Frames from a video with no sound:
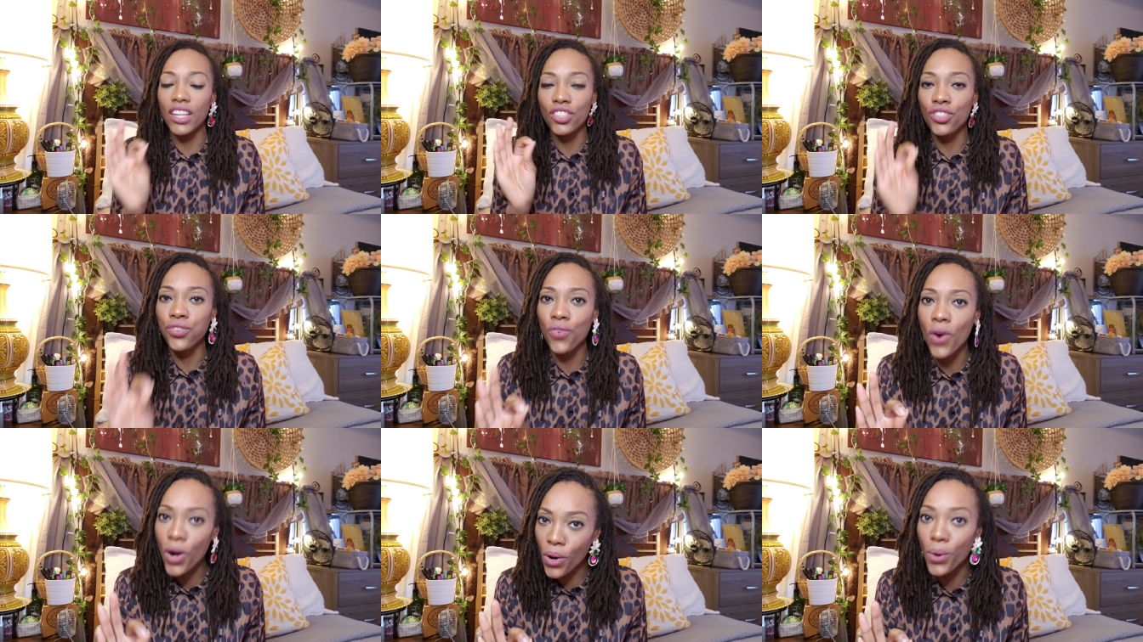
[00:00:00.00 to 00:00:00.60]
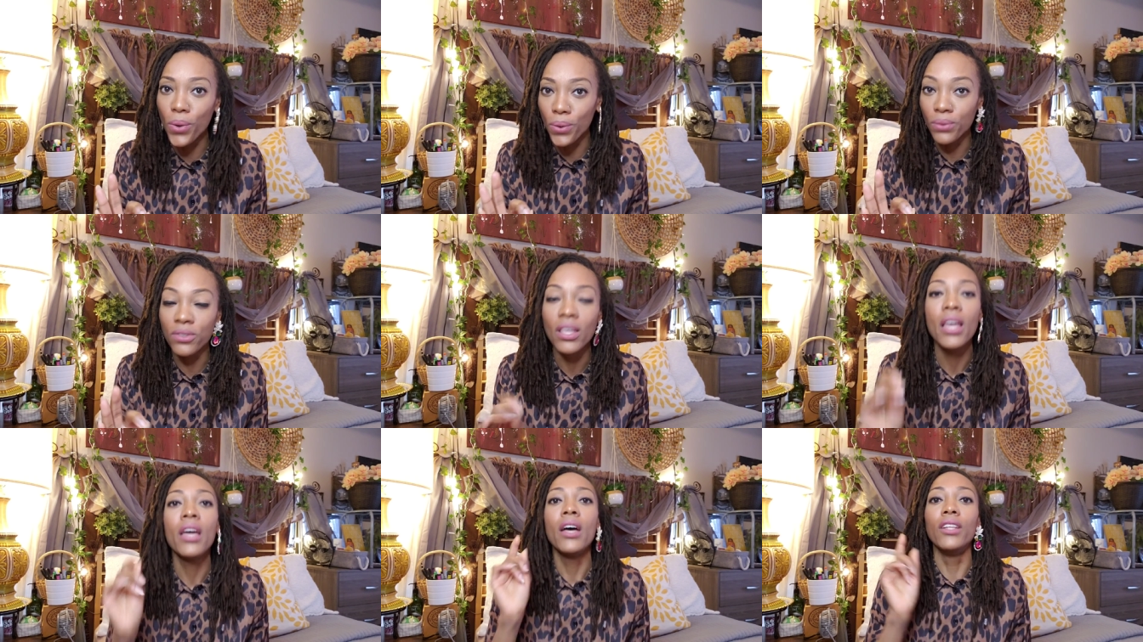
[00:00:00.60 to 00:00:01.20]
of trolls.
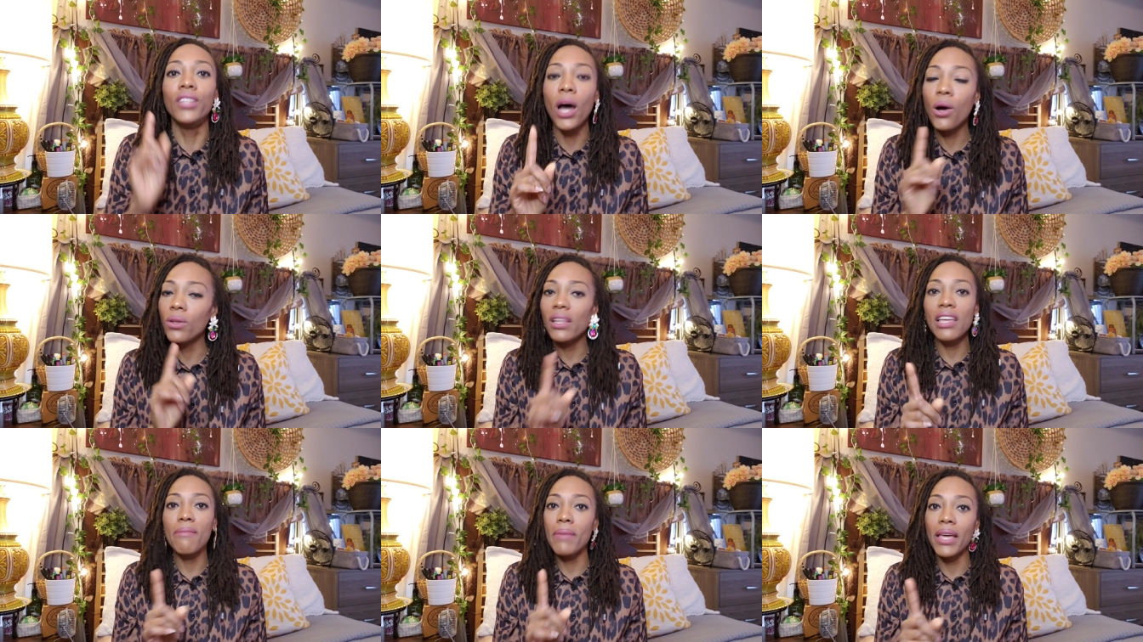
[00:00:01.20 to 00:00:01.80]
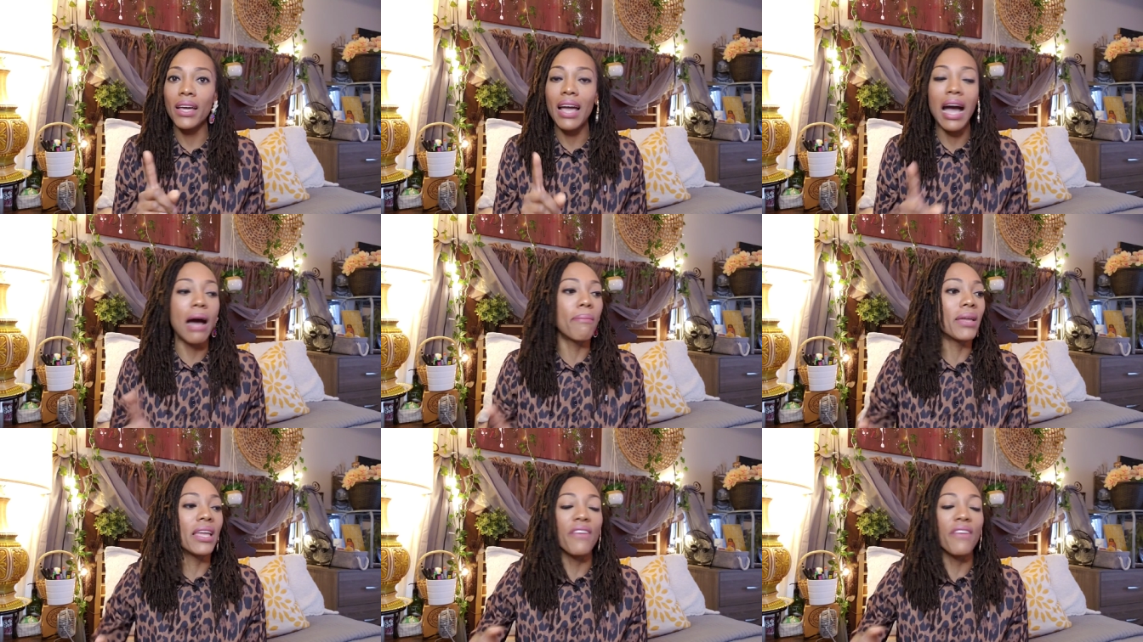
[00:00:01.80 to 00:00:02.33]
Don't leave me a comment.